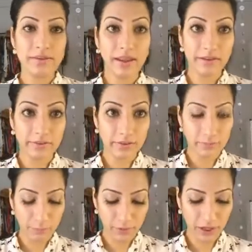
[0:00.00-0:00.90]

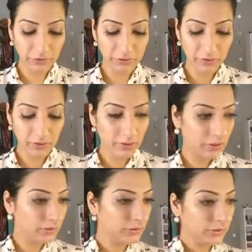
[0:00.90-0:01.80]
Satin blush,
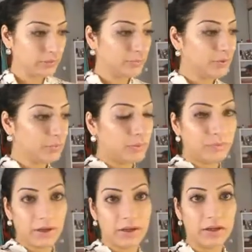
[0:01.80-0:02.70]
little bit
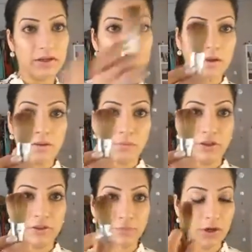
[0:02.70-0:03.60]
with my
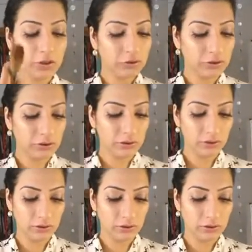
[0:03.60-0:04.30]
blush brush.